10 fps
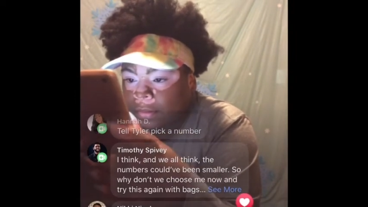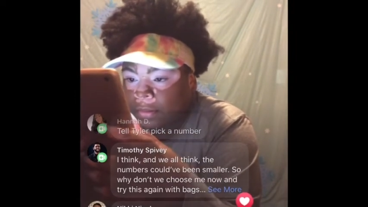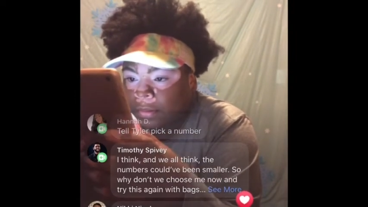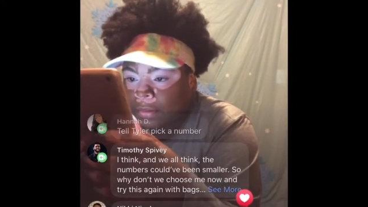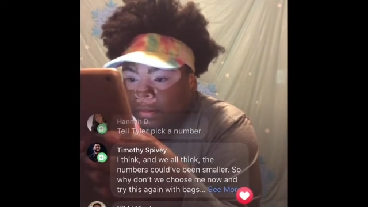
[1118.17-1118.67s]

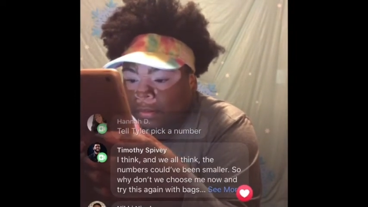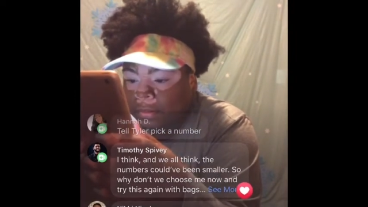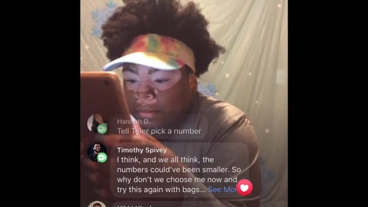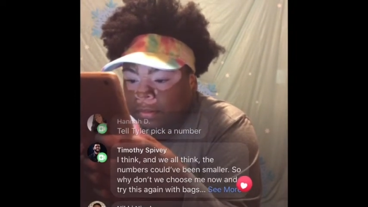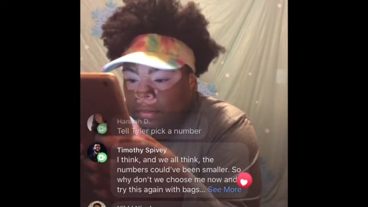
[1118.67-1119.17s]

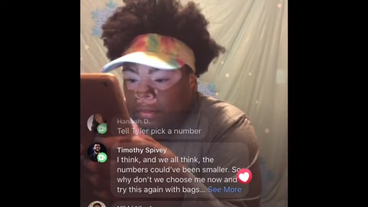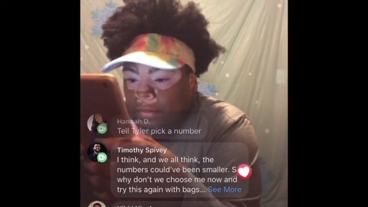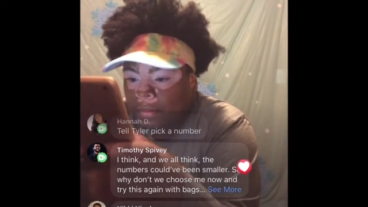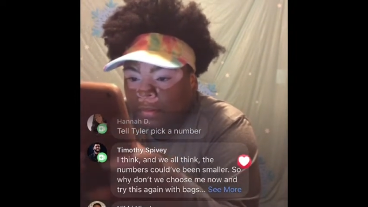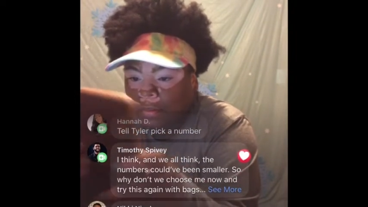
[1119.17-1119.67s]

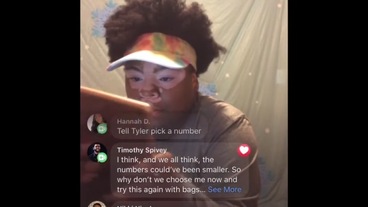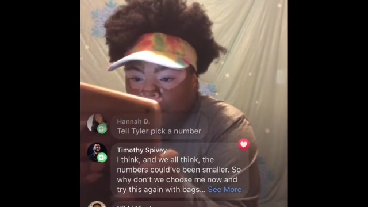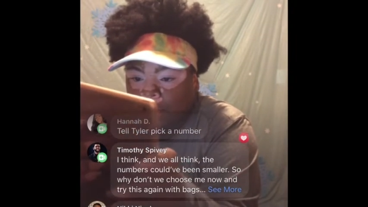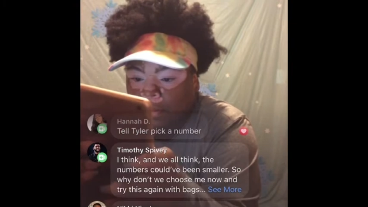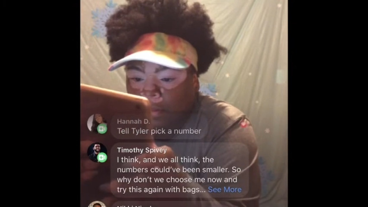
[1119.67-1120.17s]

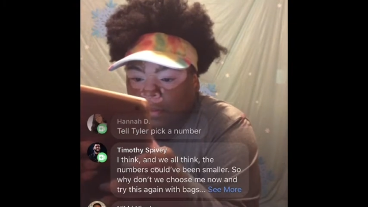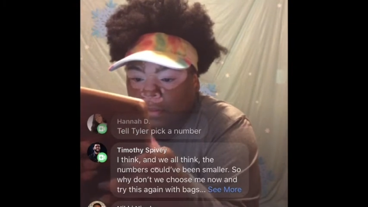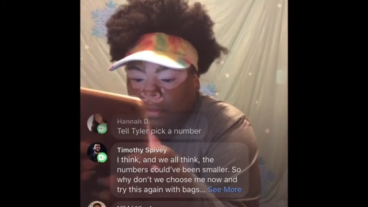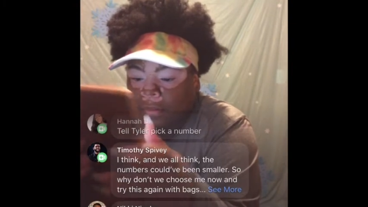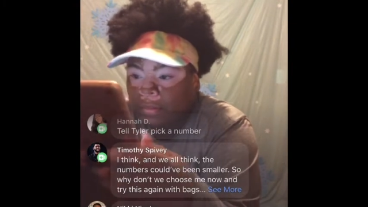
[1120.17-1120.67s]

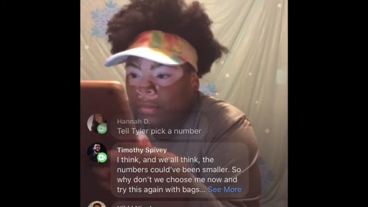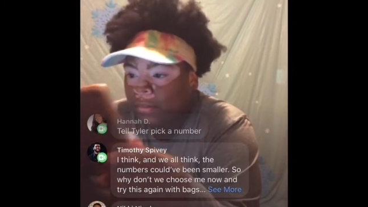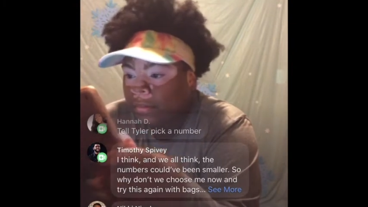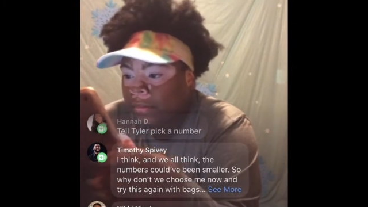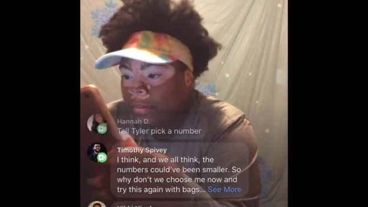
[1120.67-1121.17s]

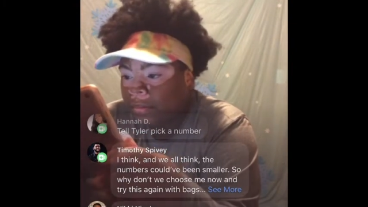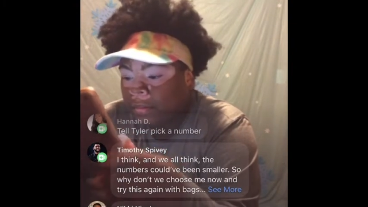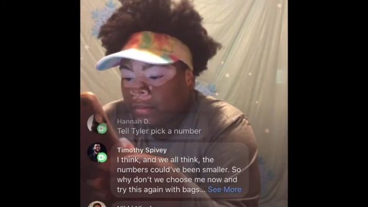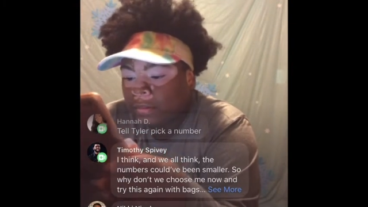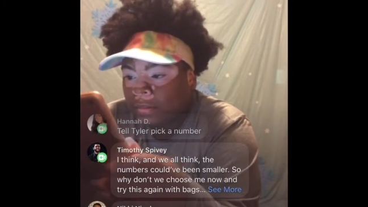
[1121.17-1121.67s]

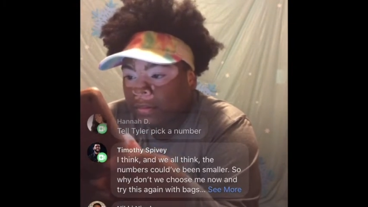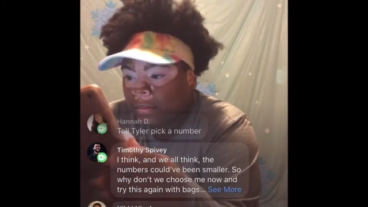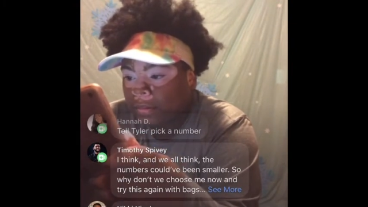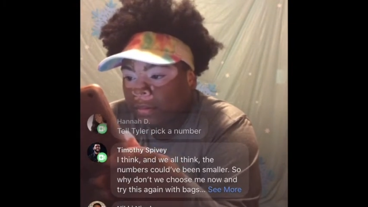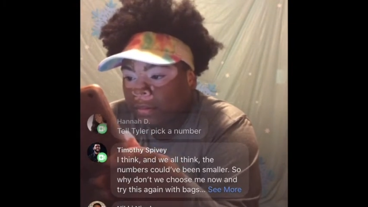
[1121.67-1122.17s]

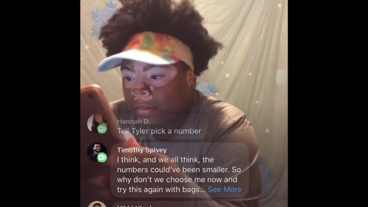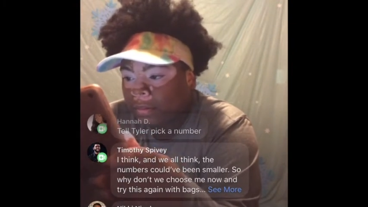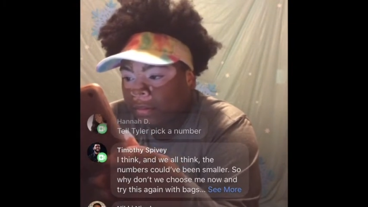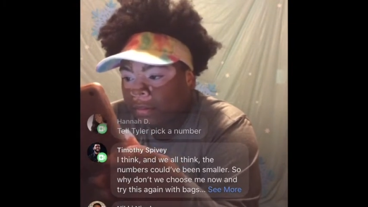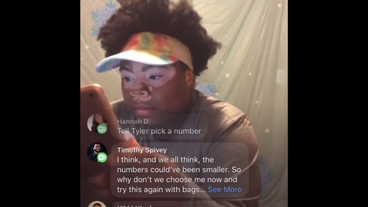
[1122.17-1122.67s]

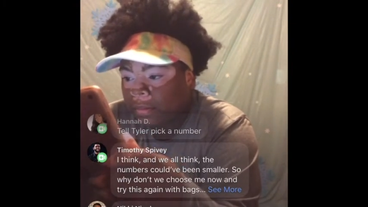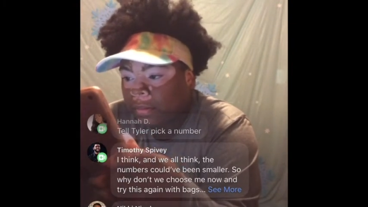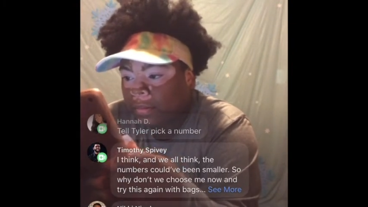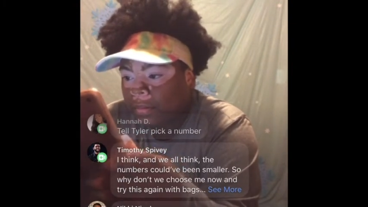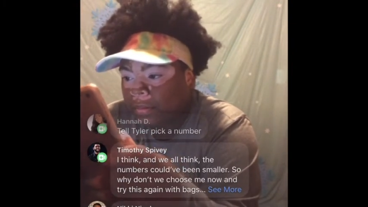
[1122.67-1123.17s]

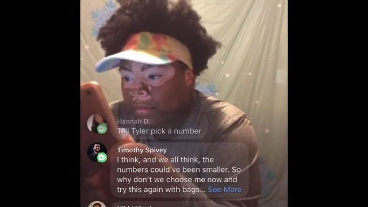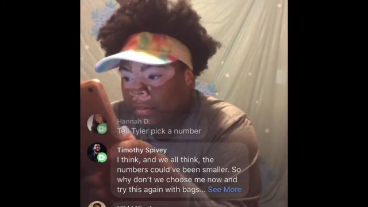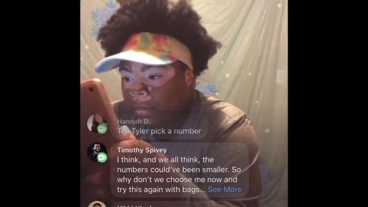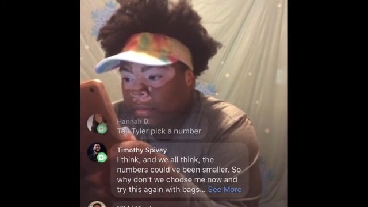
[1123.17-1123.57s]
(no one is talking)